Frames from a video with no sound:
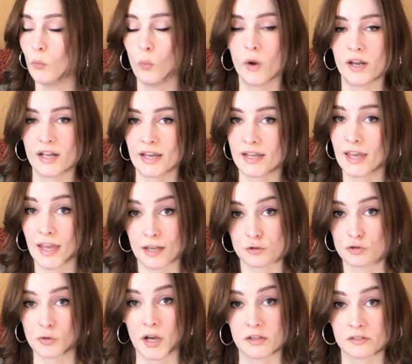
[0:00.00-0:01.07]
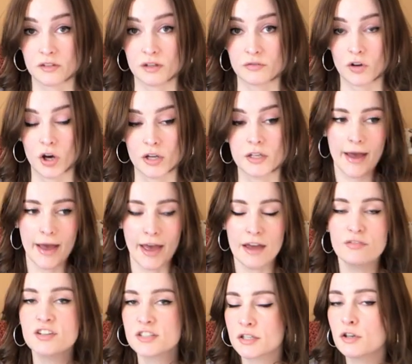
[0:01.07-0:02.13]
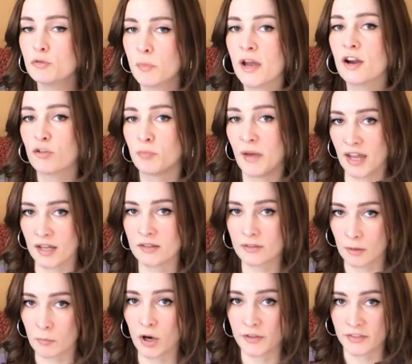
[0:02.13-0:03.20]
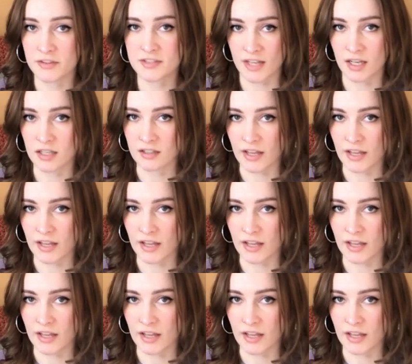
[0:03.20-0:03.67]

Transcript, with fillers: when I can't try stuff on. Every single pair of pants I bought the second